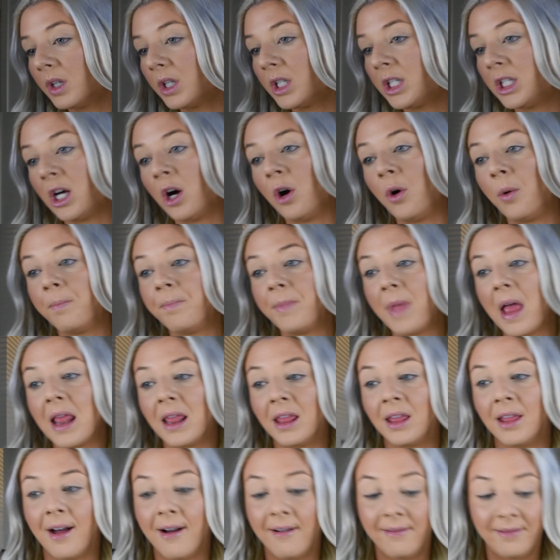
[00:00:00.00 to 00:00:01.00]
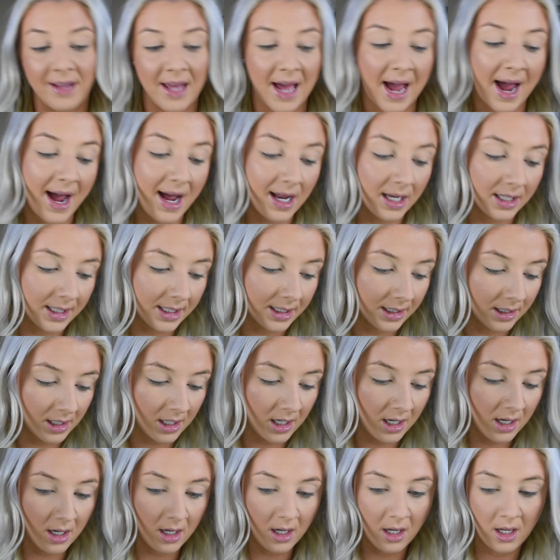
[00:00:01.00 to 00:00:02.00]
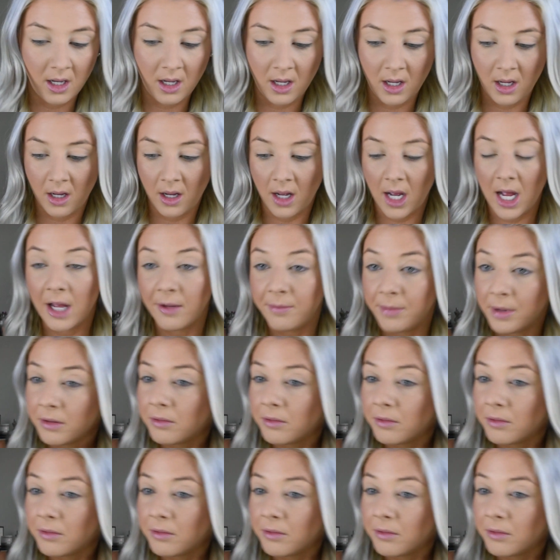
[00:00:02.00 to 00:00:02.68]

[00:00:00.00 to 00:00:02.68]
So, love that. I've